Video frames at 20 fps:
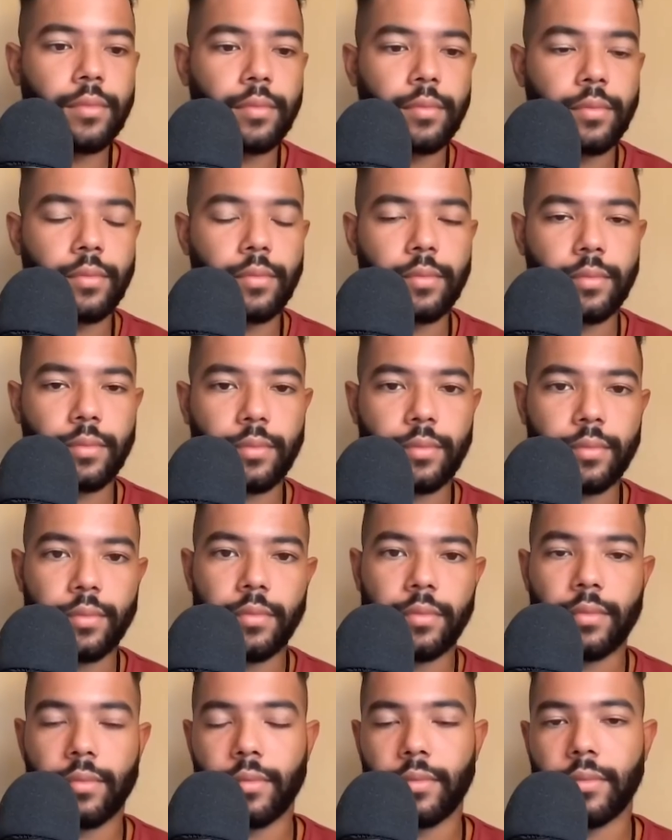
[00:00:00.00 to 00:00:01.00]

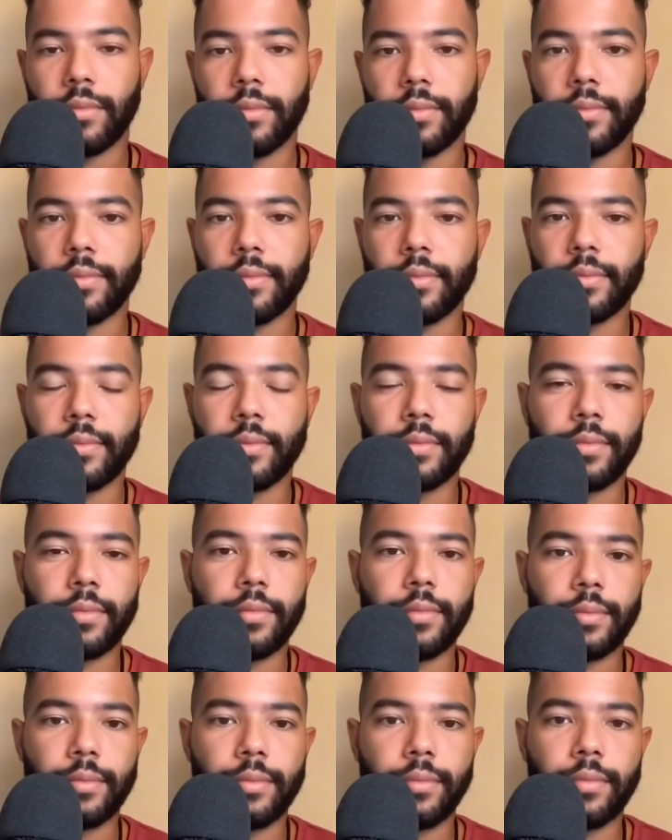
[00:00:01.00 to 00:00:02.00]

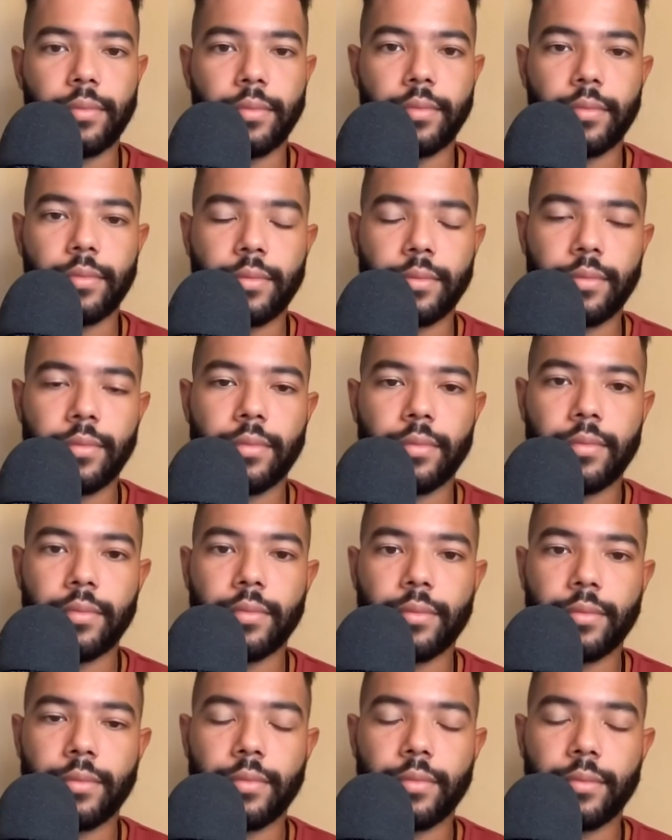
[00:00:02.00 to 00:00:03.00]

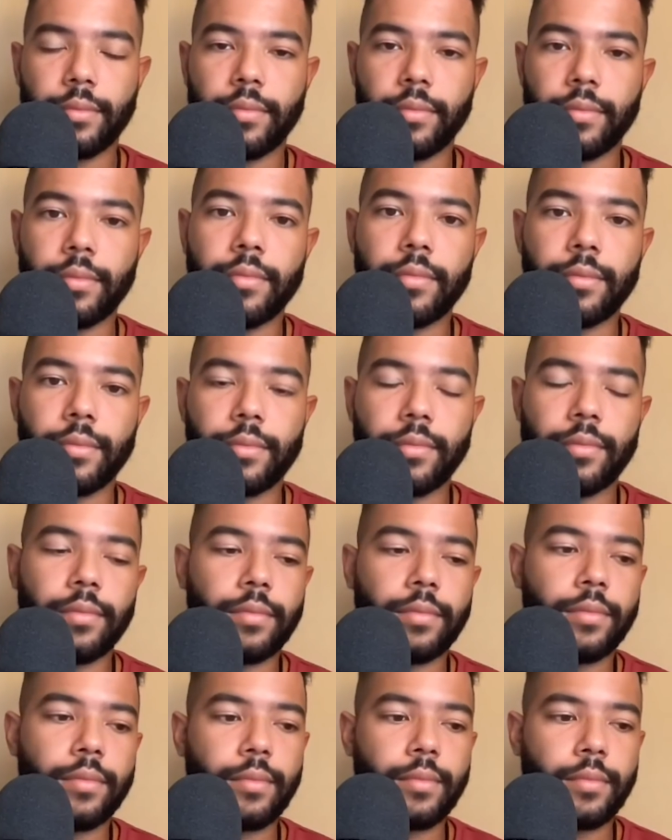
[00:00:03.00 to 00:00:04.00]

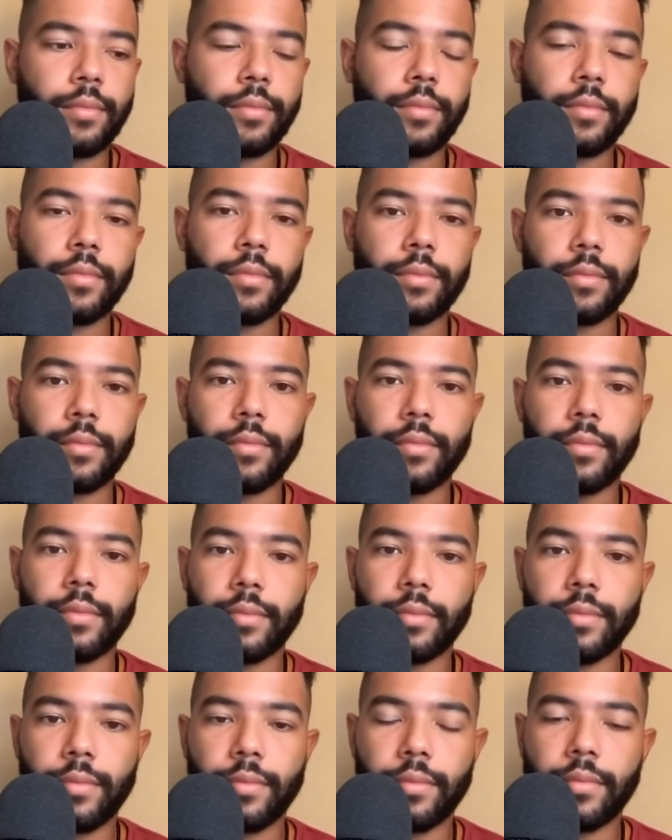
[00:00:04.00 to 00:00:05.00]

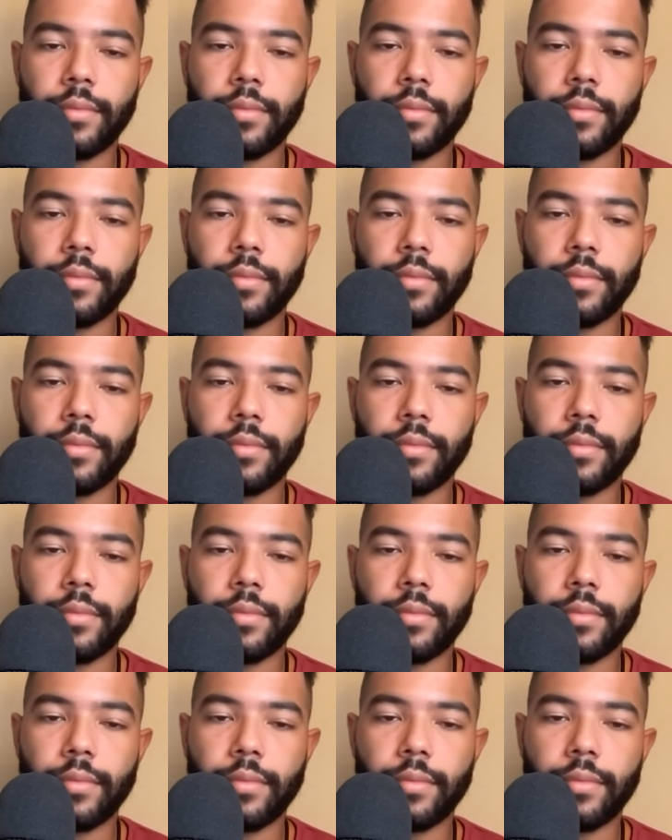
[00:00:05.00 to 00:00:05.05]
(silent)